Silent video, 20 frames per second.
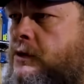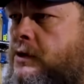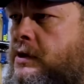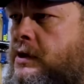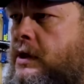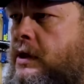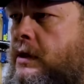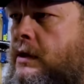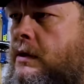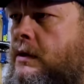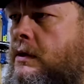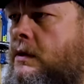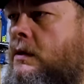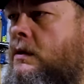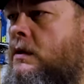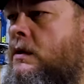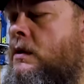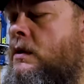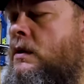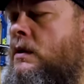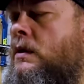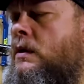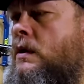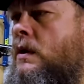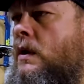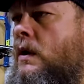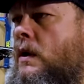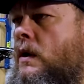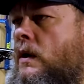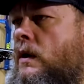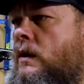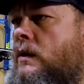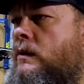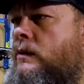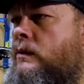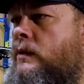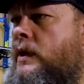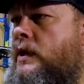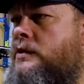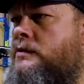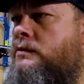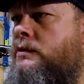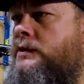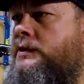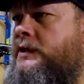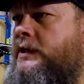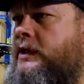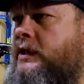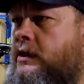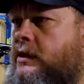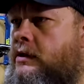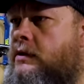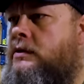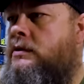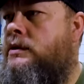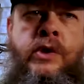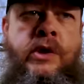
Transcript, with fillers: see what else was there.